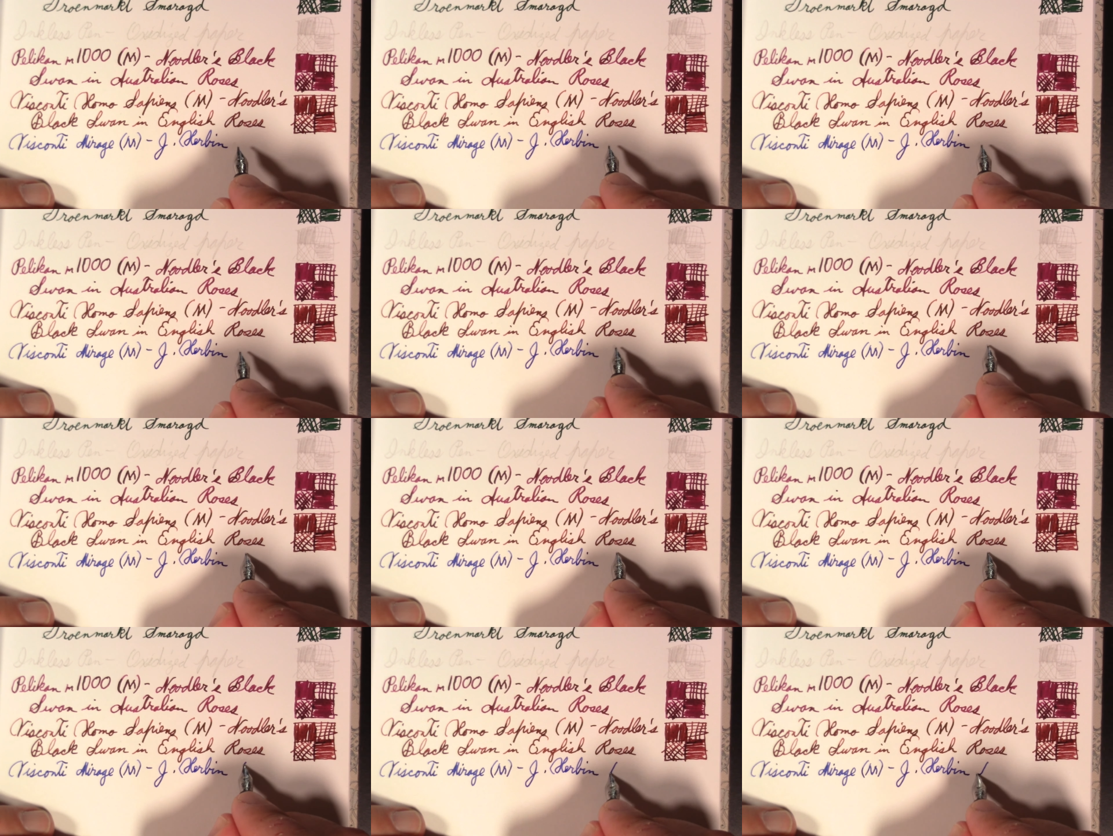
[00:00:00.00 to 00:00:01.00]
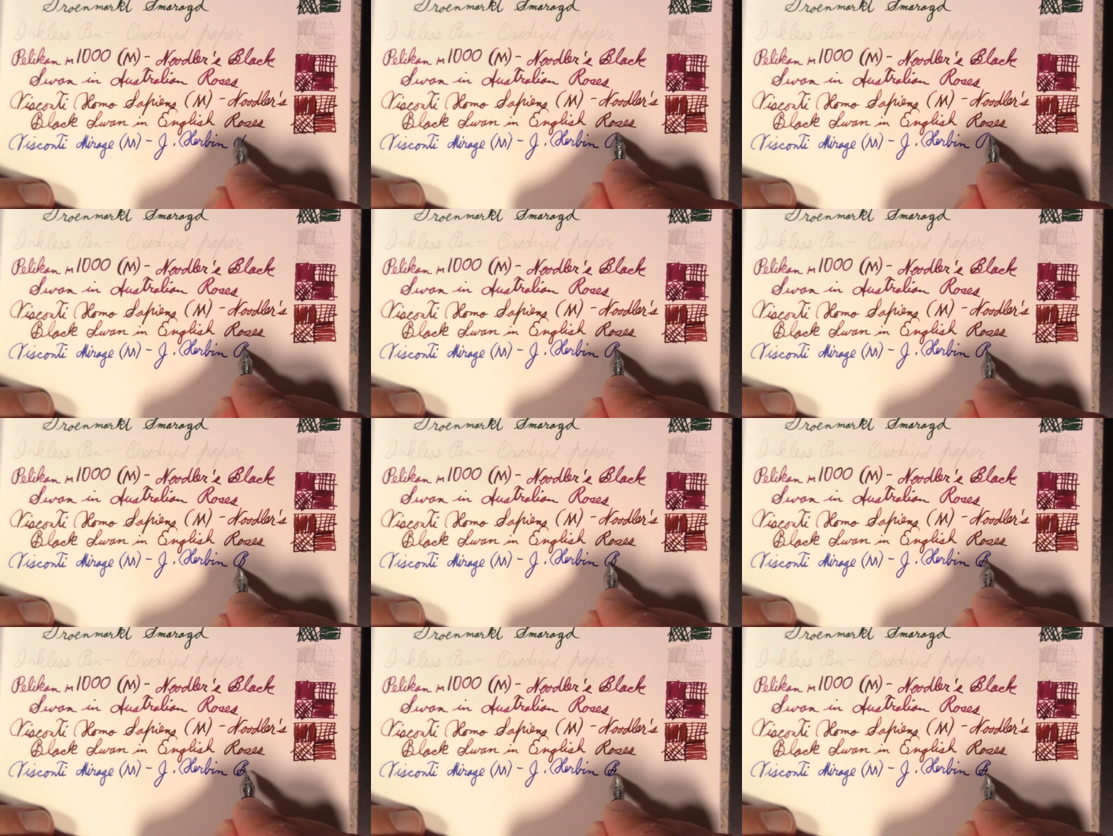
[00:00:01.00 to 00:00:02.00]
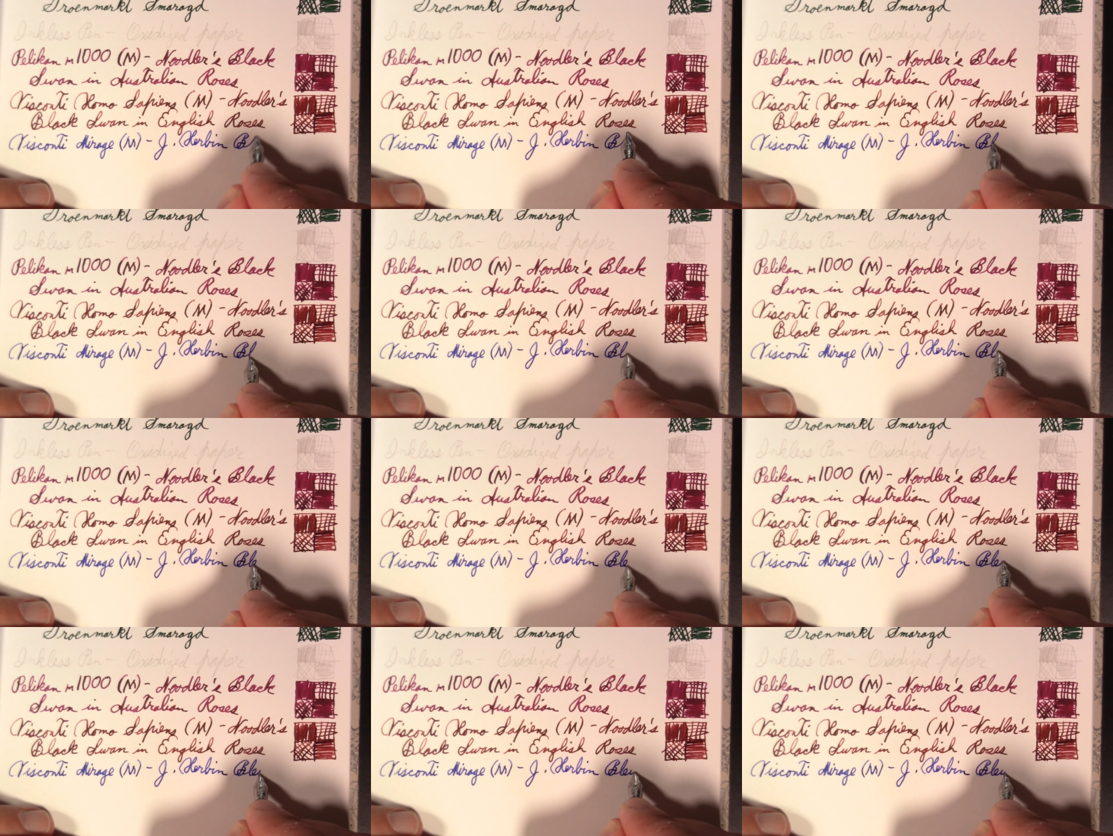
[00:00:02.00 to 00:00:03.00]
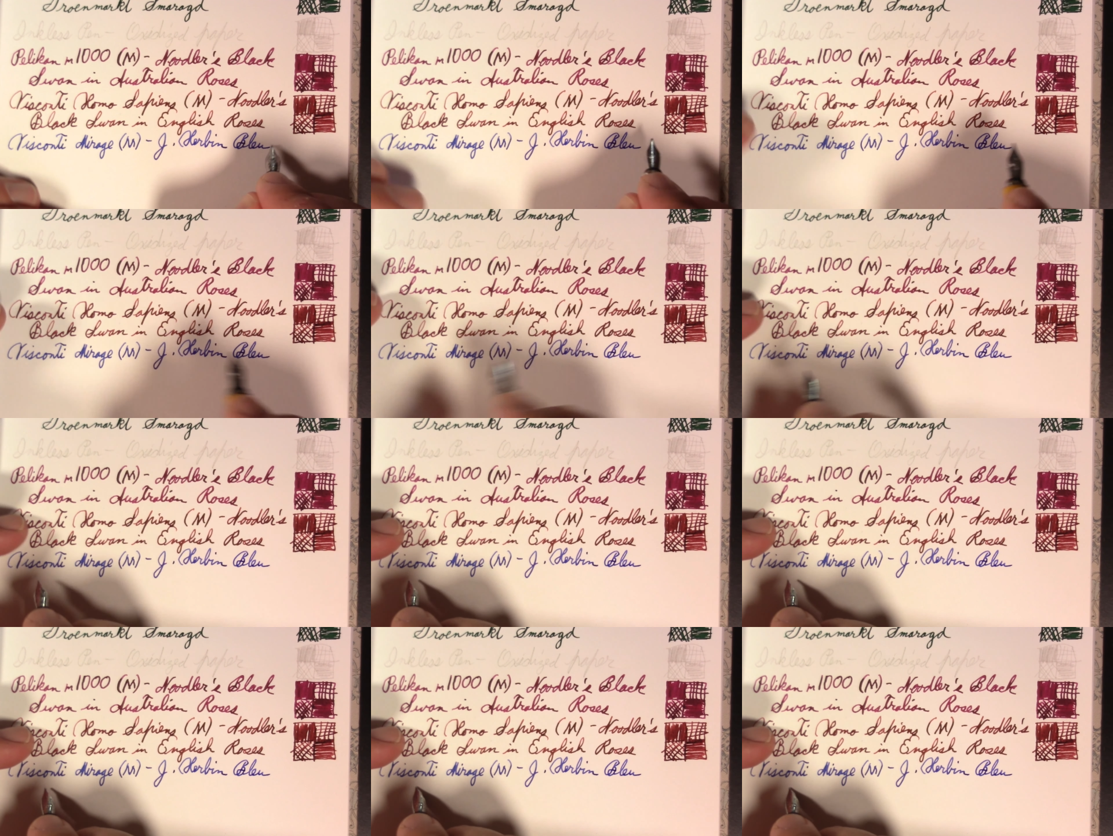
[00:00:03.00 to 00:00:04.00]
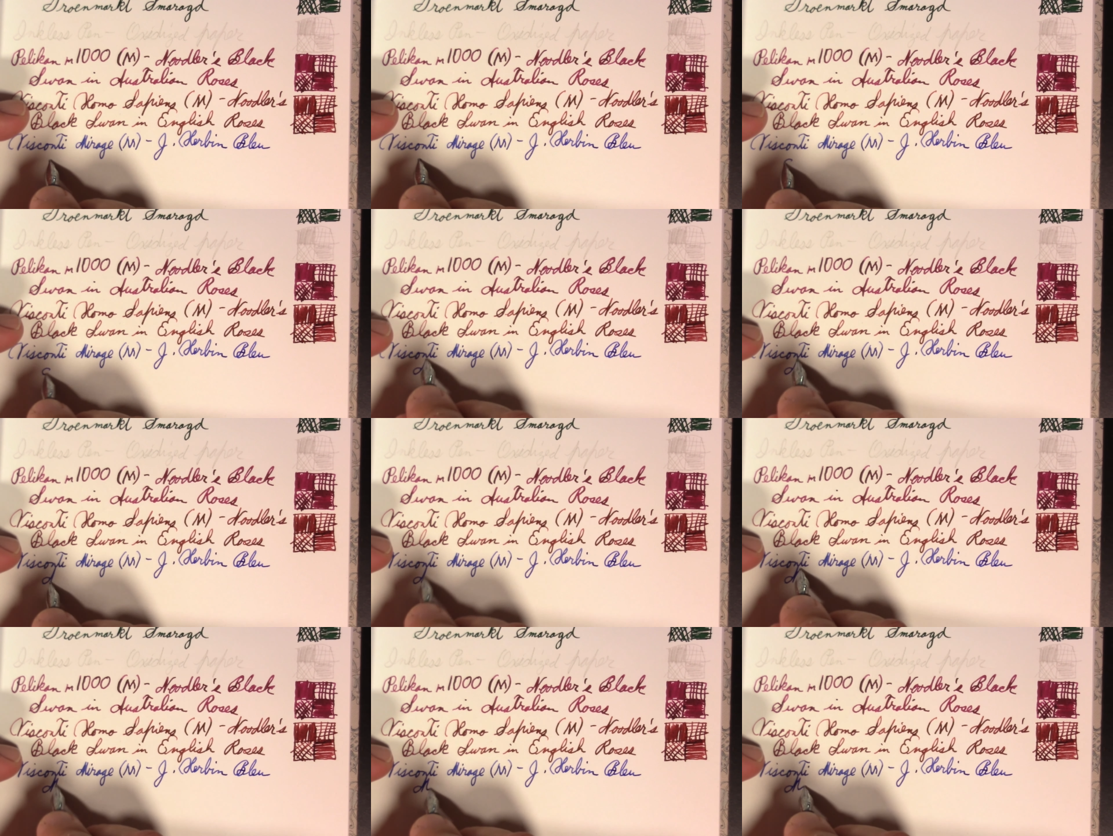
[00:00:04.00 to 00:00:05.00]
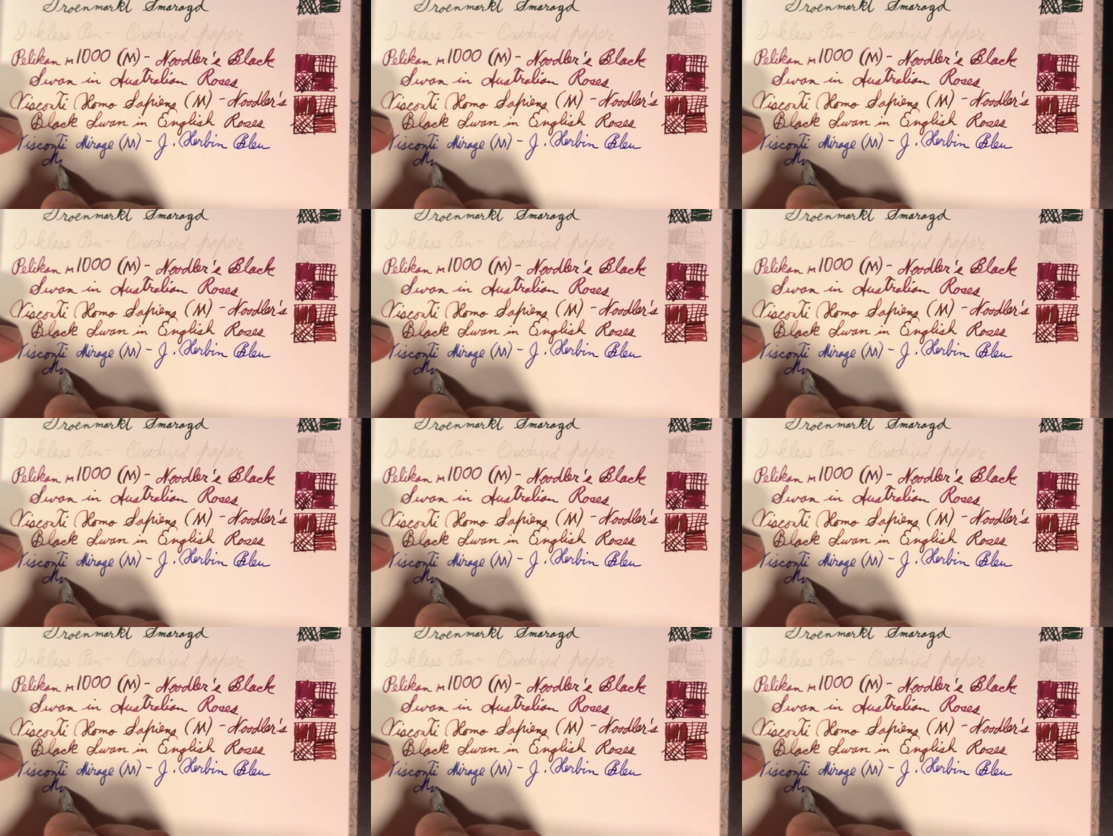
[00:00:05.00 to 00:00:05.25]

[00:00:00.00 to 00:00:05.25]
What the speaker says: (no speaker visible)